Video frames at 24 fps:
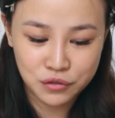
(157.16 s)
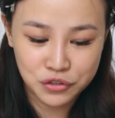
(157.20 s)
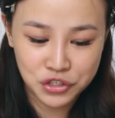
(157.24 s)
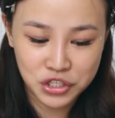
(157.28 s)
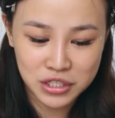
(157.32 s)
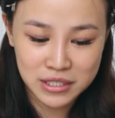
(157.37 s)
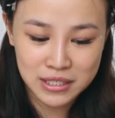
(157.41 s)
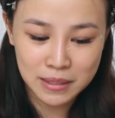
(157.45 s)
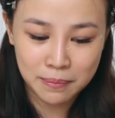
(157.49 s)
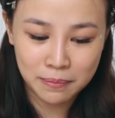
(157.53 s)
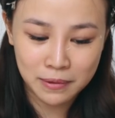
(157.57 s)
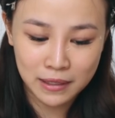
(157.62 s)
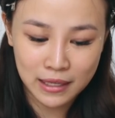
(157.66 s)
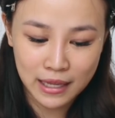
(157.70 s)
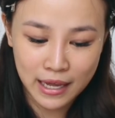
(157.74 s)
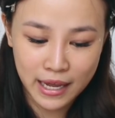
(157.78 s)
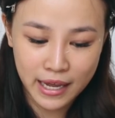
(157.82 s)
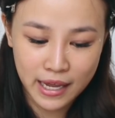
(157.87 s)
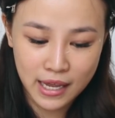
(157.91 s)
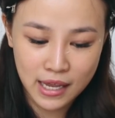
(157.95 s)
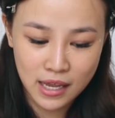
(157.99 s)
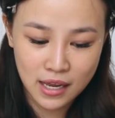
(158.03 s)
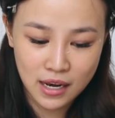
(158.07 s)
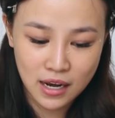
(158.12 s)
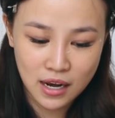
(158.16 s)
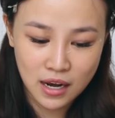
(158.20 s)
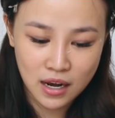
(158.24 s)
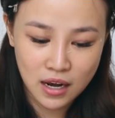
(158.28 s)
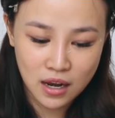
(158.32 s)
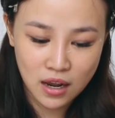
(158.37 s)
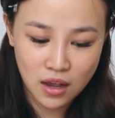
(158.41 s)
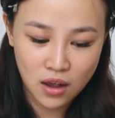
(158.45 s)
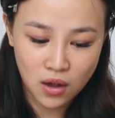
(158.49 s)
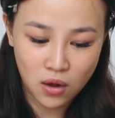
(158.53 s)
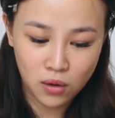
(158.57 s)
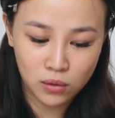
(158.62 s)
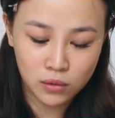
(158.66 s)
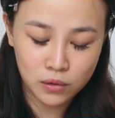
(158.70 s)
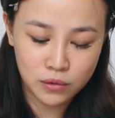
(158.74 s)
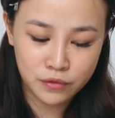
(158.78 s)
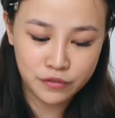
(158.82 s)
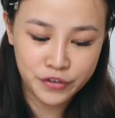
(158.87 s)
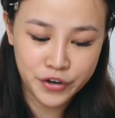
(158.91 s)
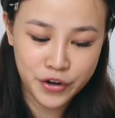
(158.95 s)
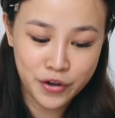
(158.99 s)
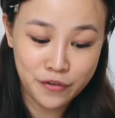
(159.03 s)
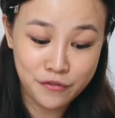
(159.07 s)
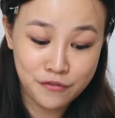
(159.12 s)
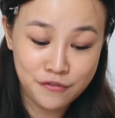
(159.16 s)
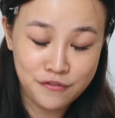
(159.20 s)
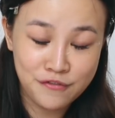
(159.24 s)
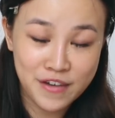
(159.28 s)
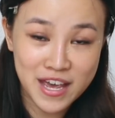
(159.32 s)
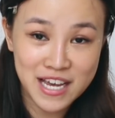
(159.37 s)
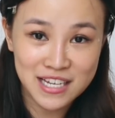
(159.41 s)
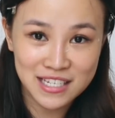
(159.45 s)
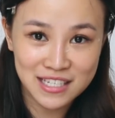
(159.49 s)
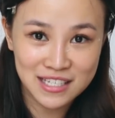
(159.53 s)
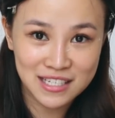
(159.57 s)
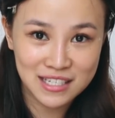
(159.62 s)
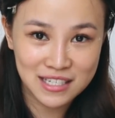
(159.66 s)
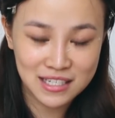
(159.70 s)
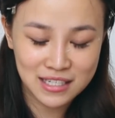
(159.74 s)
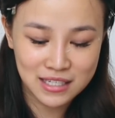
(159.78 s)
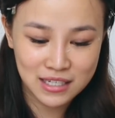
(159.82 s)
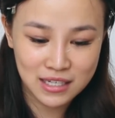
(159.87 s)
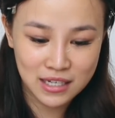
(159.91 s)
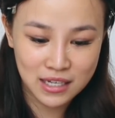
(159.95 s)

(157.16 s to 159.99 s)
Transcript: You just apply it all over your face.